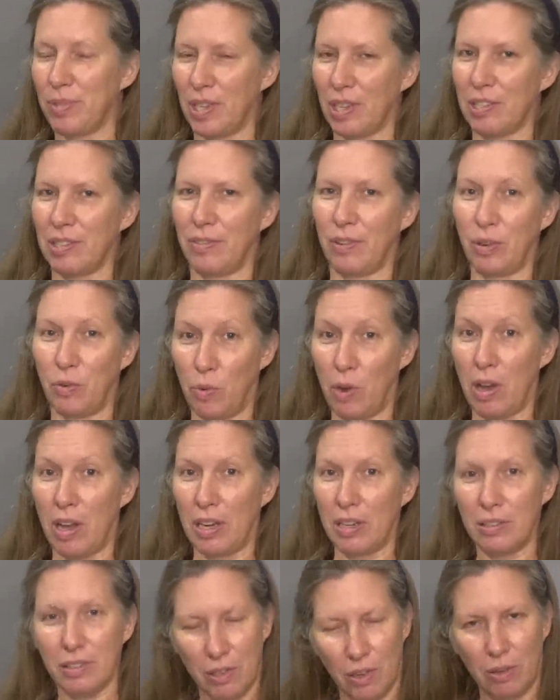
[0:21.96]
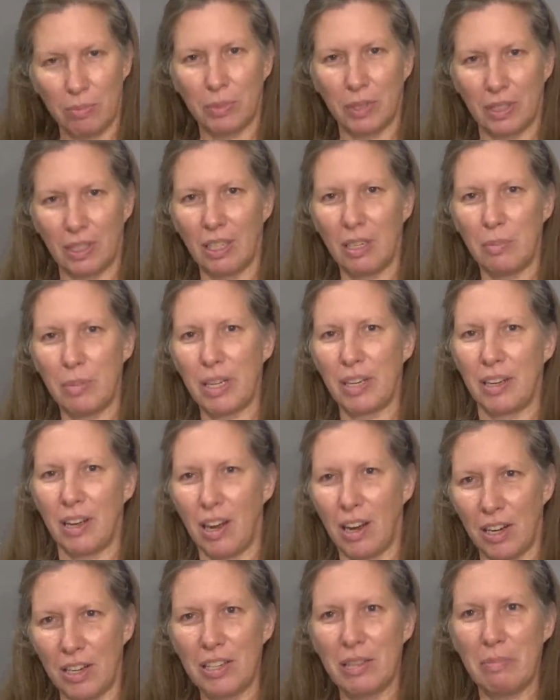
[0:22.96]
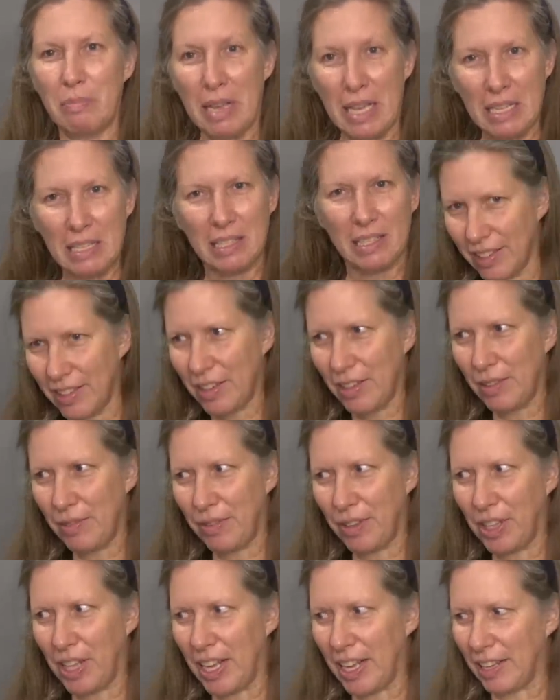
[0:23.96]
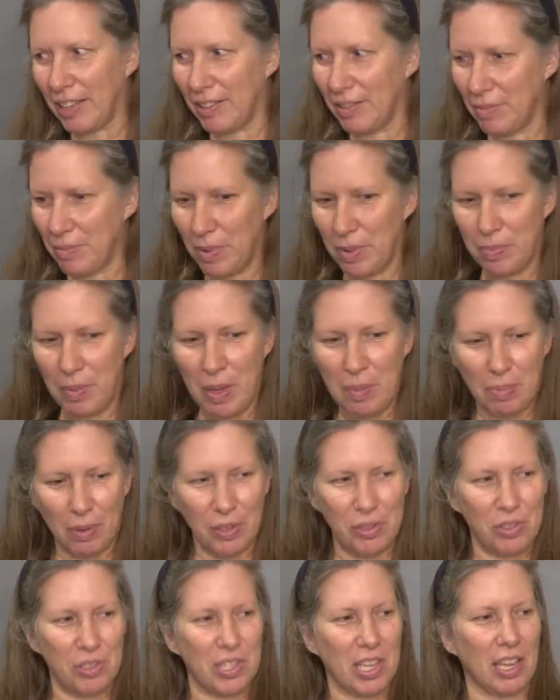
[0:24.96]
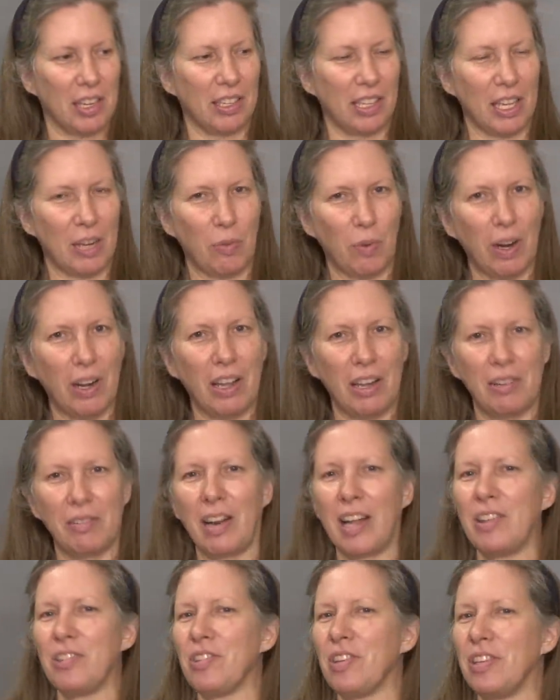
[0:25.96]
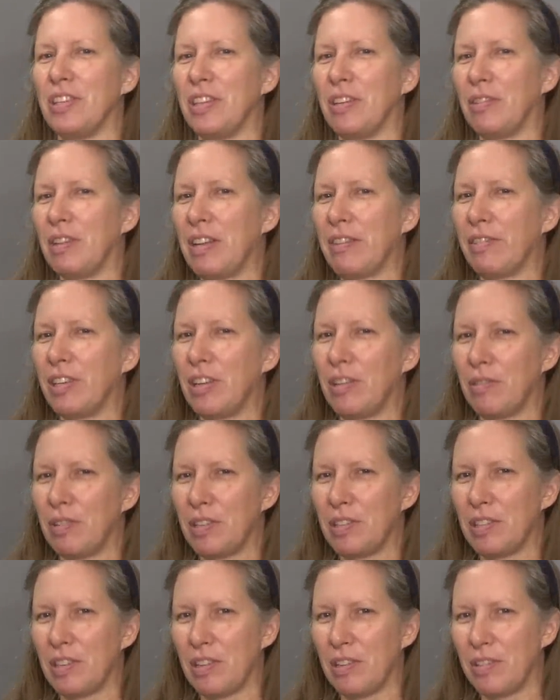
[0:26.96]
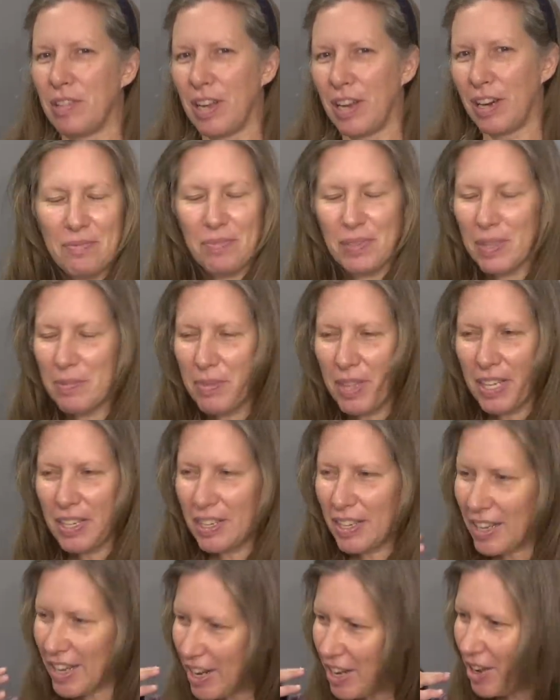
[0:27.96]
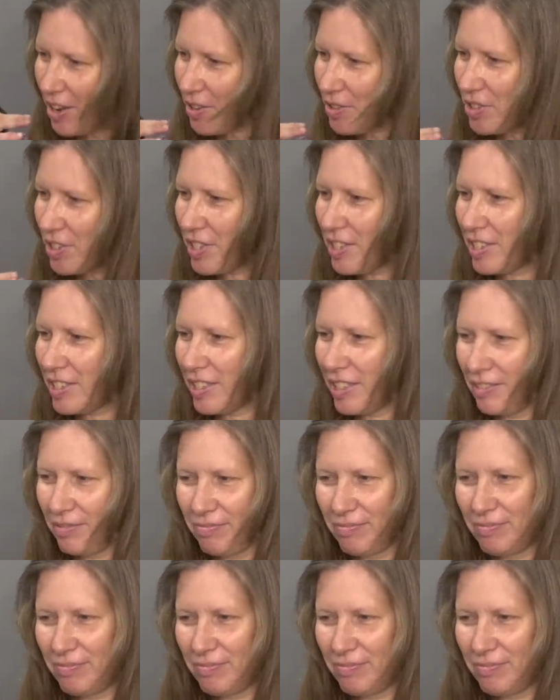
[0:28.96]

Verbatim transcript: six foot one, so I'm a little bit hard to miss. You feel like the people are just kind of like working around you and don't even notice that you're there. Something, you know, just